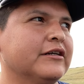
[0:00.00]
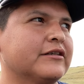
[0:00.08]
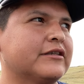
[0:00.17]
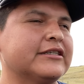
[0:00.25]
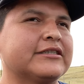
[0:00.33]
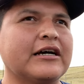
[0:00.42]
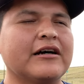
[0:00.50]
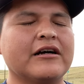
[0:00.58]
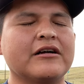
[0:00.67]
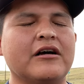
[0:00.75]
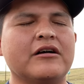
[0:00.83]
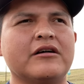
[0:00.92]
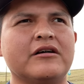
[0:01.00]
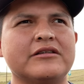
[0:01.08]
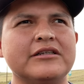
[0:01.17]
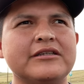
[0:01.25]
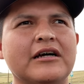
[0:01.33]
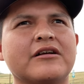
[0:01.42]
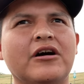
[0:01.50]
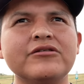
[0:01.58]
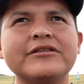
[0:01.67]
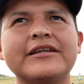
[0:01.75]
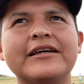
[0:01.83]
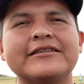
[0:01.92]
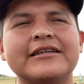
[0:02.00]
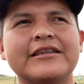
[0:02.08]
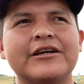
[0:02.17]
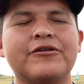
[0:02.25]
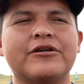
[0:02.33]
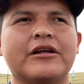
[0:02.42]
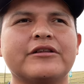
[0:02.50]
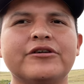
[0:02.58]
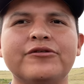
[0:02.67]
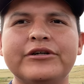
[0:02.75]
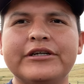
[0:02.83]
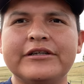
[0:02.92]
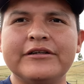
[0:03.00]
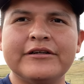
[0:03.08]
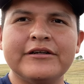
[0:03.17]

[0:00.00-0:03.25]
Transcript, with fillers: this uh, uh, this ghost dance that they were doing